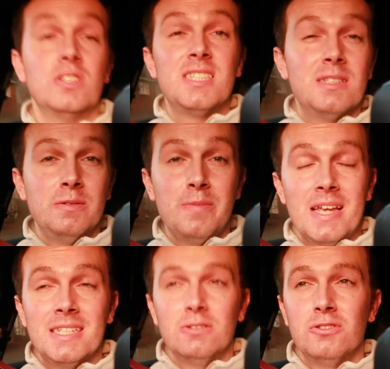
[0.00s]
or you
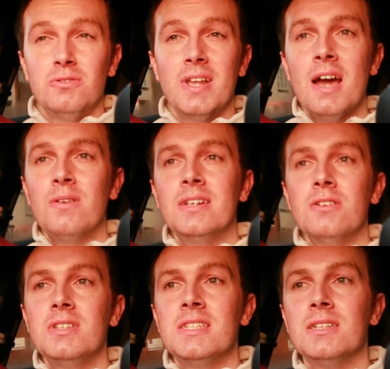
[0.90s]
might still do now. I
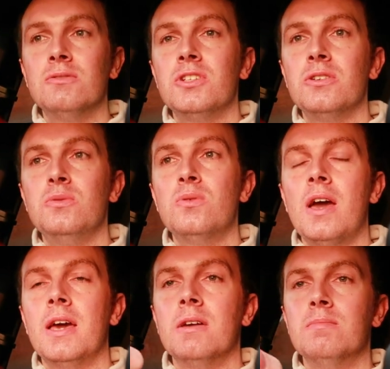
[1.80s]
know they still do,
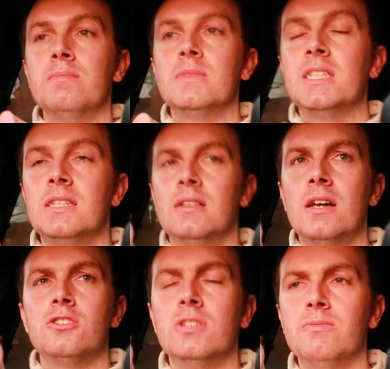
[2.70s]
they still
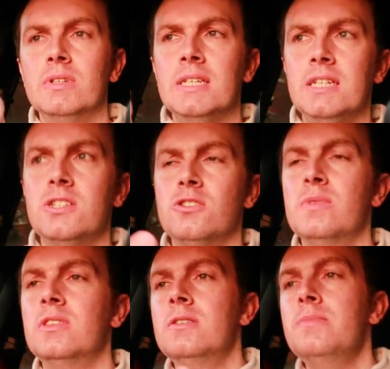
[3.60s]
actually release
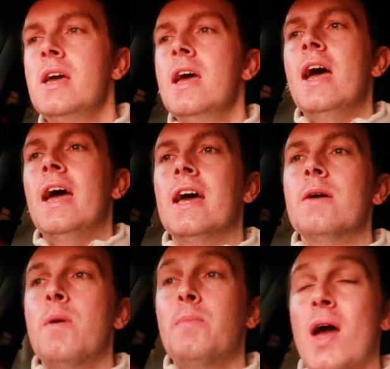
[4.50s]
some of them.
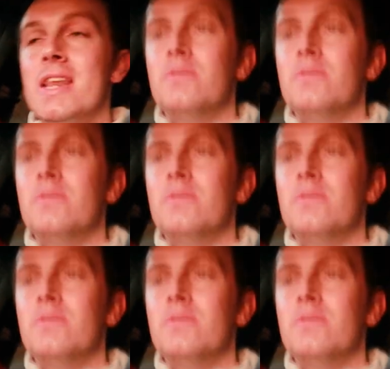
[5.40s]
But